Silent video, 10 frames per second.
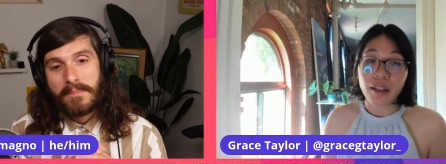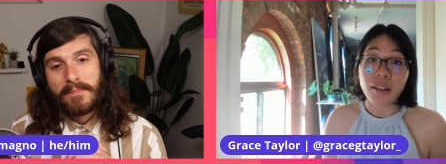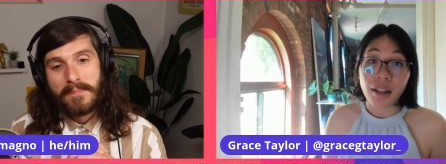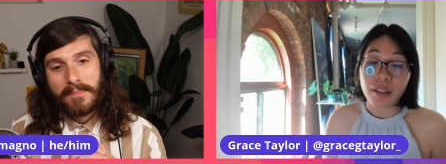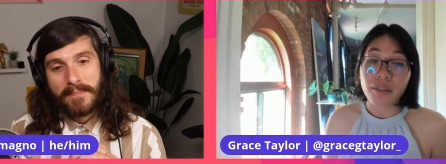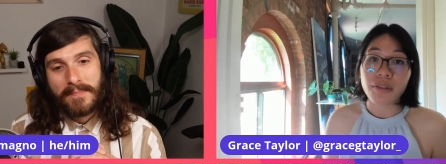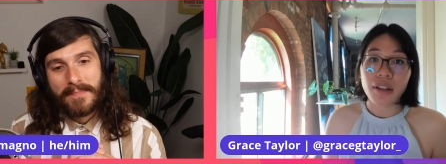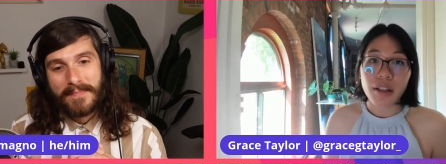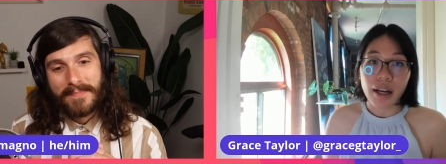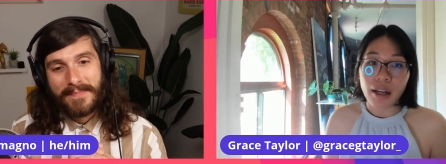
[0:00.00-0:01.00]
Speaker 1: a lot of
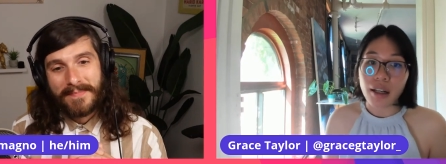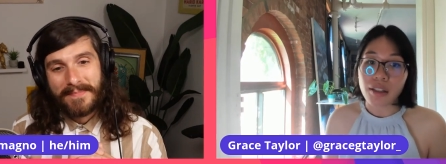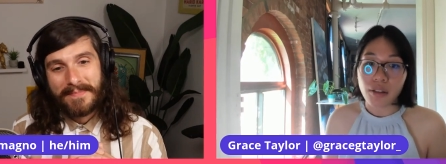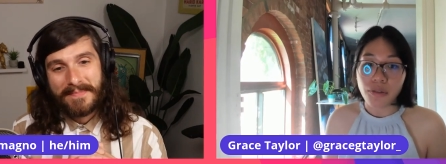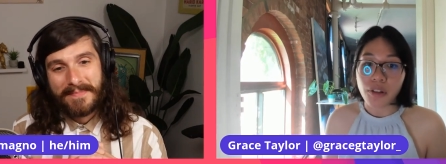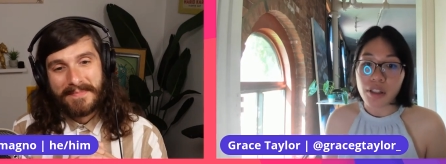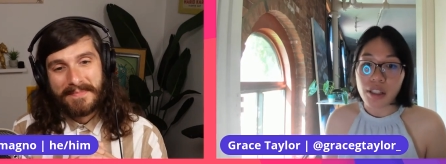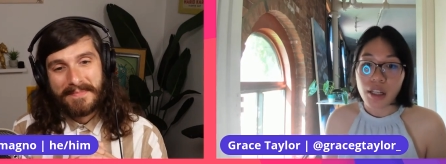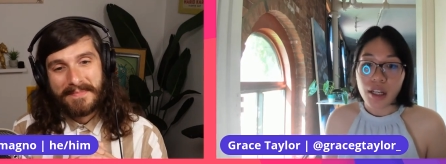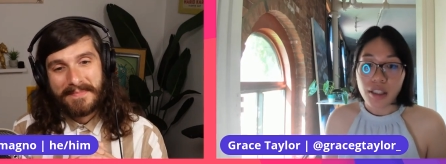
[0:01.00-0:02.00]
uh,
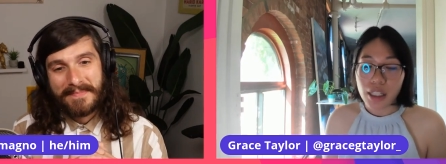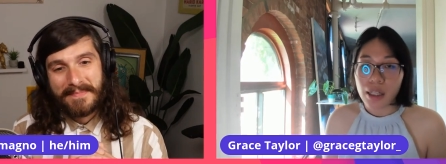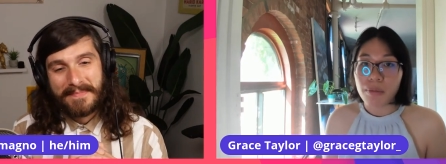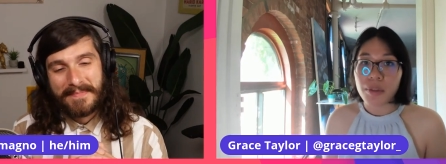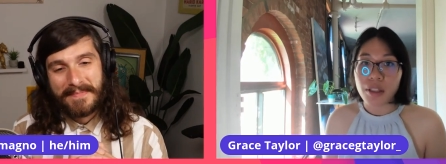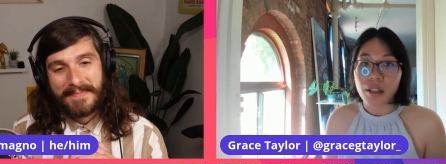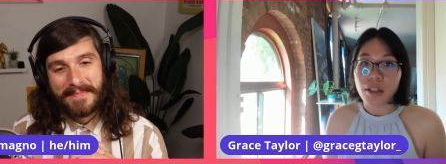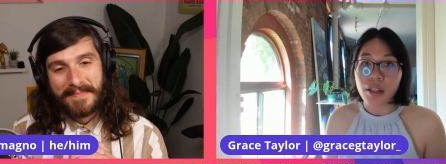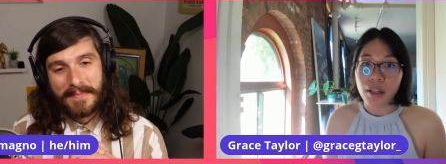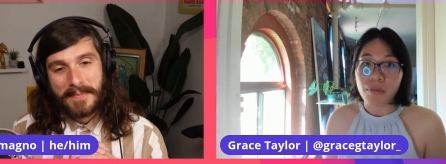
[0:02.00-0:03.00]
different teams
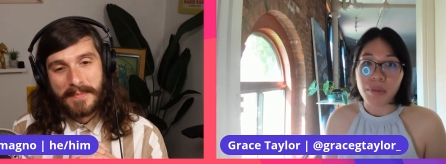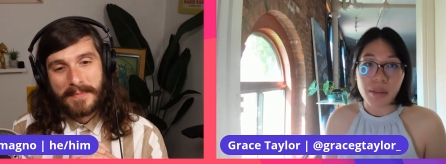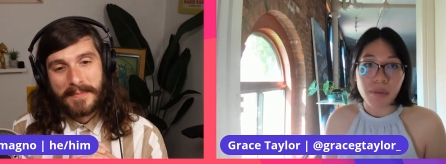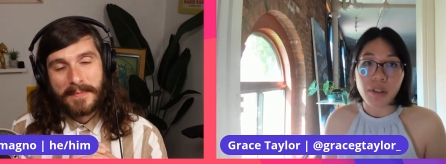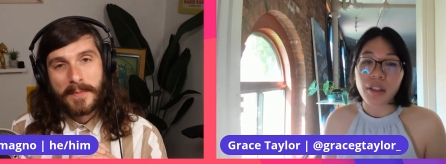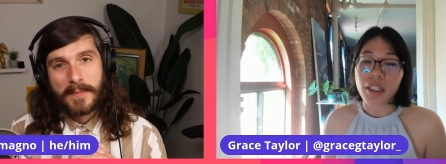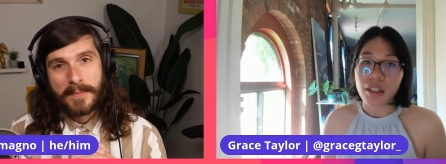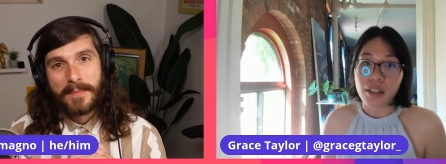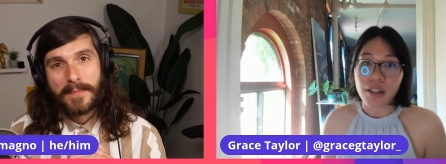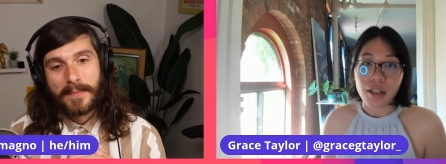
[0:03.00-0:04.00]
and, and people
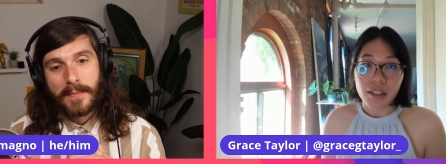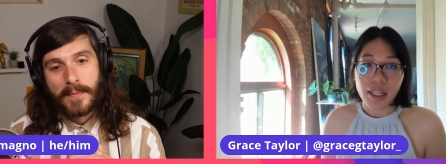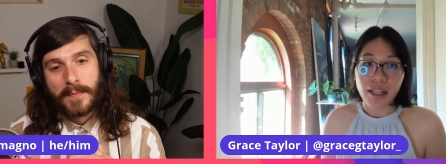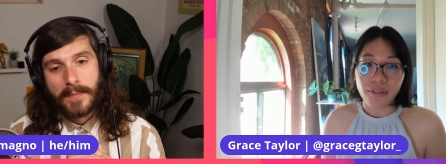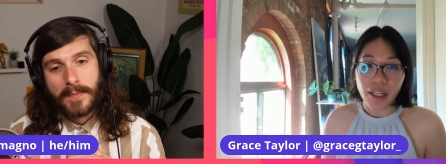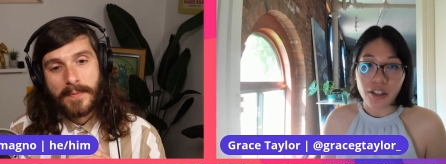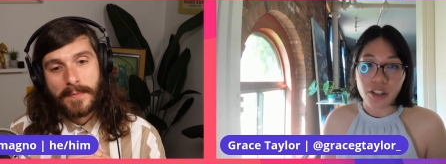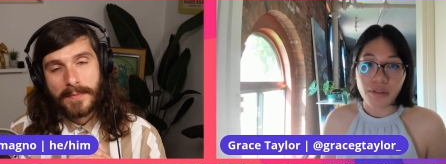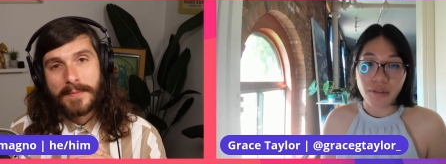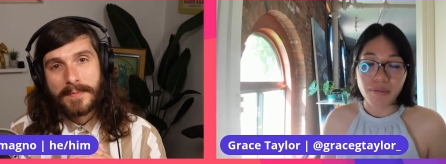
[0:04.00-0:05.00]
can take advantage
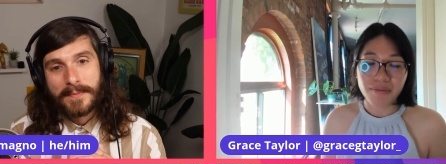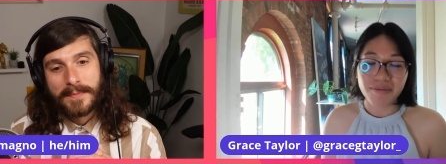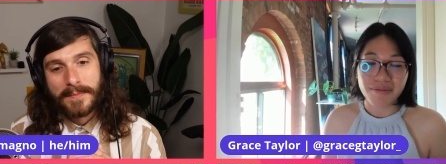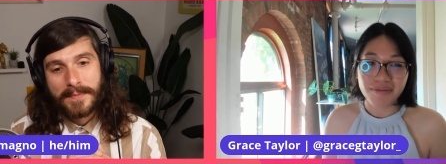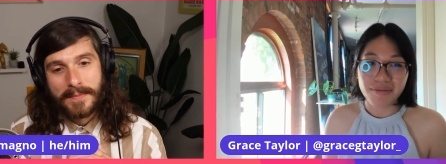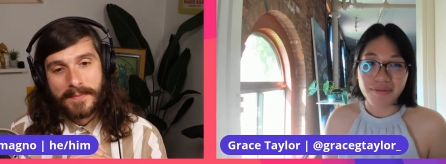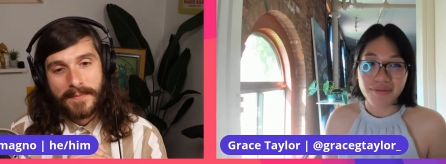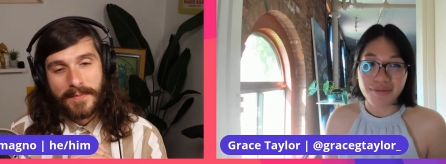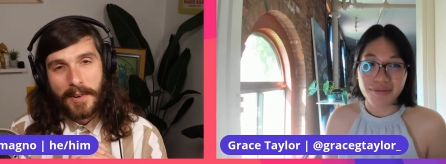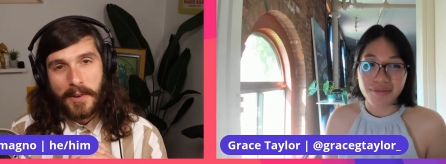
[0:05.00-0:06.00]
of.
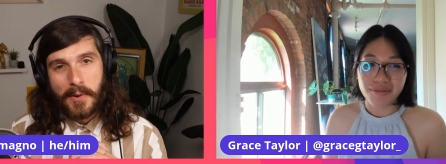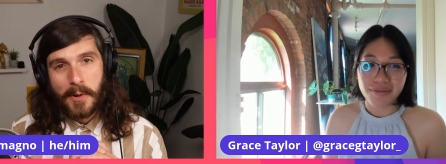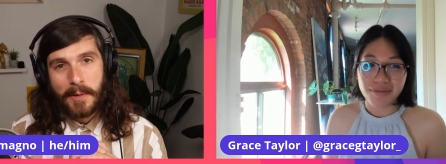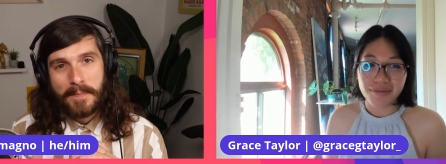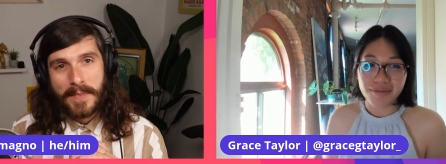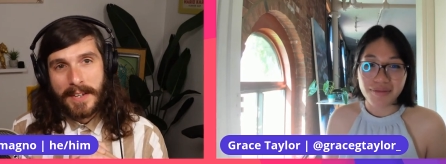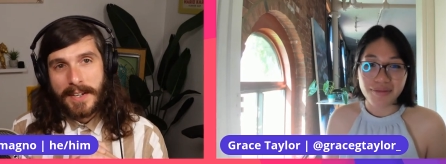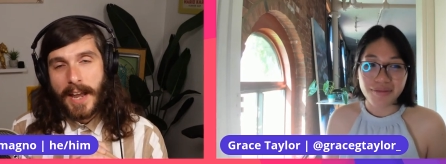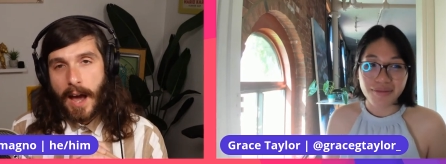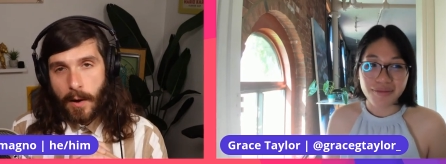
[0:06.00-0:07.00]
Speaker 2: Very cool.
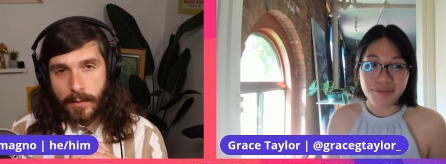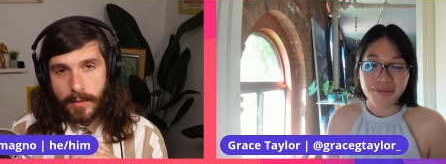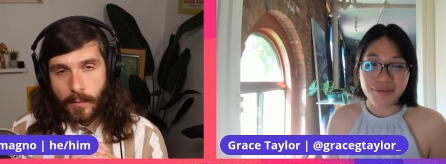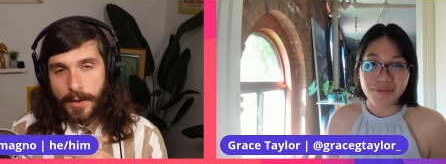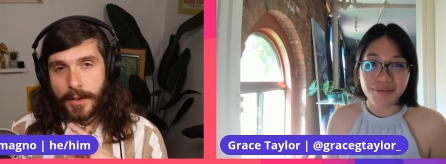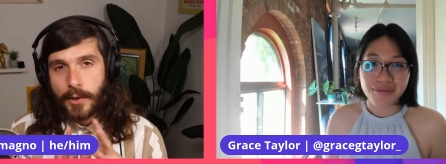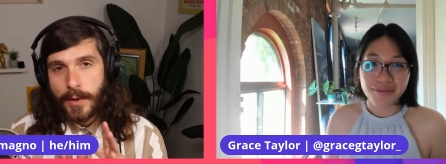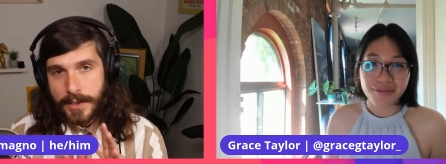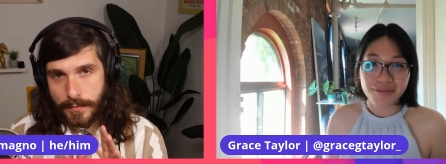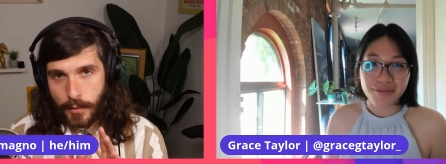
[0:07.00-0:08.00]
Now, one other
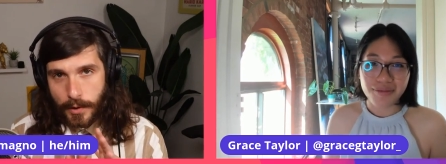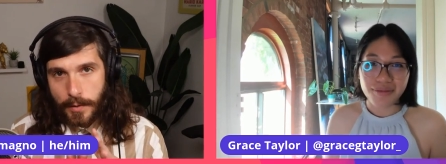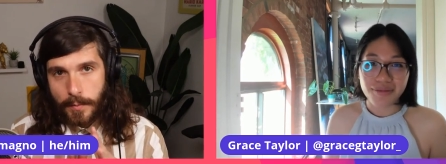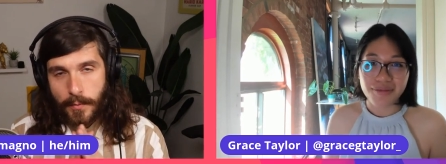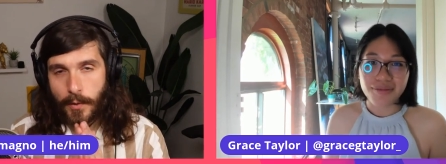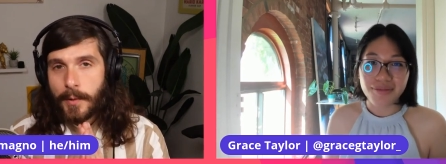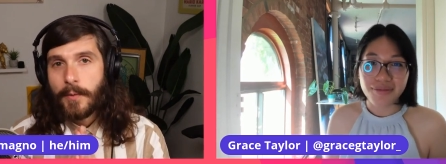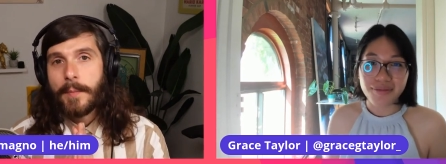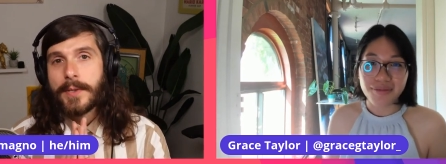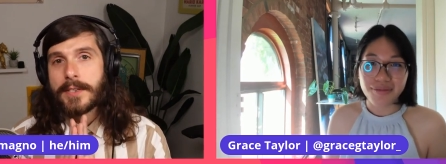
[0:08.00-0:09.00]
question for you before we
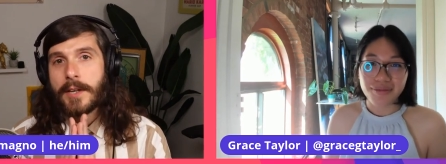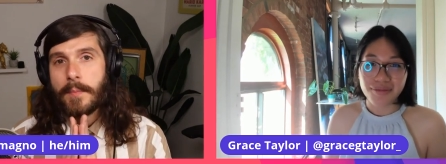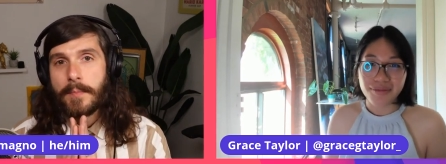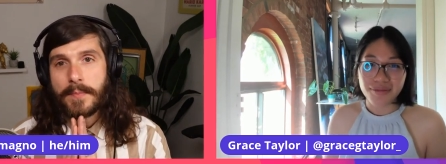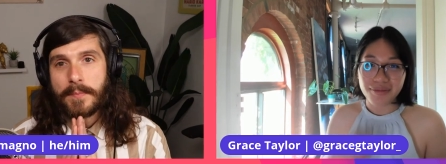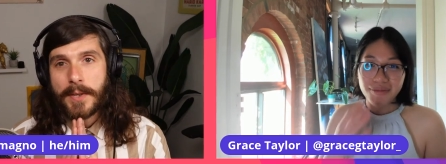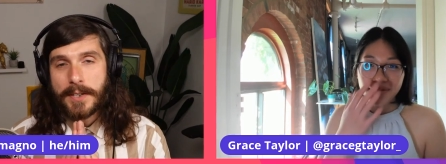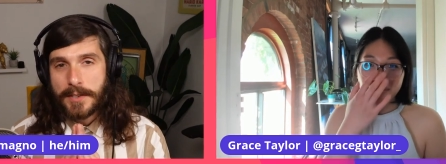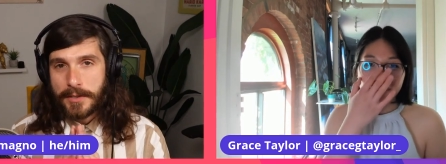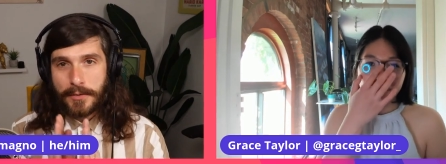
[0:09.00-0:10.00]
wrap this up, because
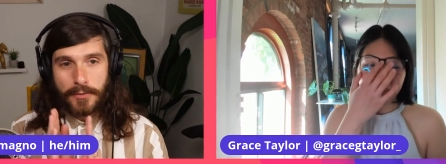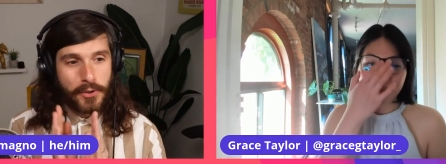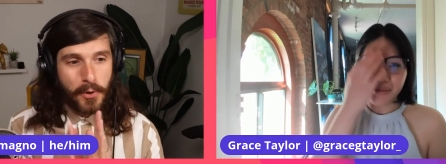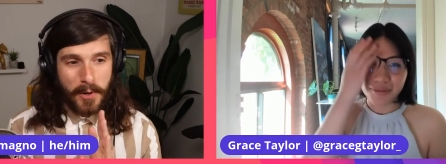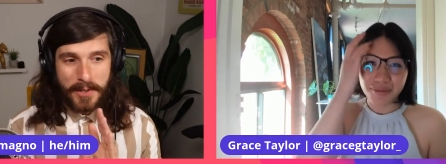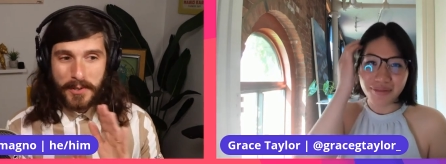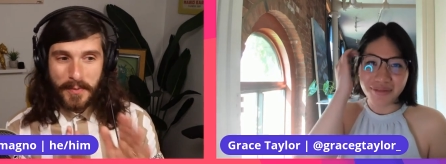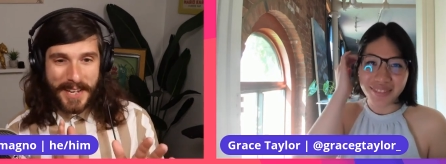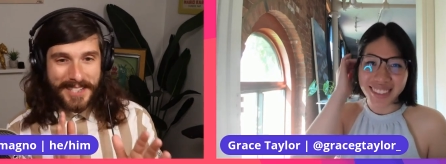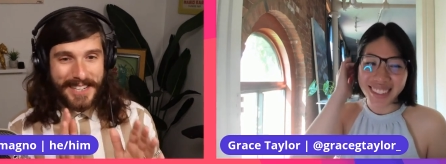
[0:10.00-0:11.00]
it's you know short,
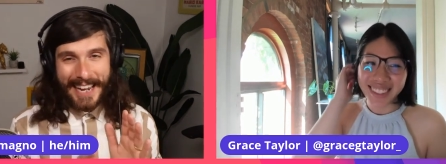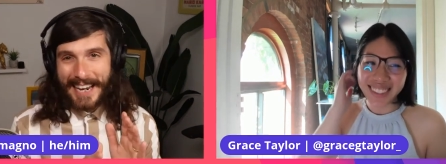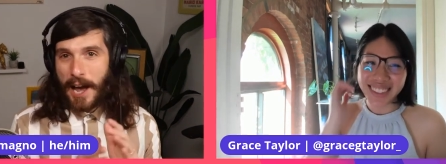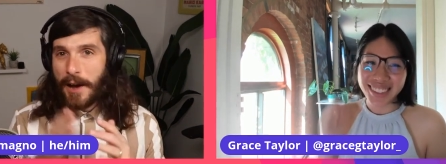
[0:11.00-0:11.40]
sweet. Check it out.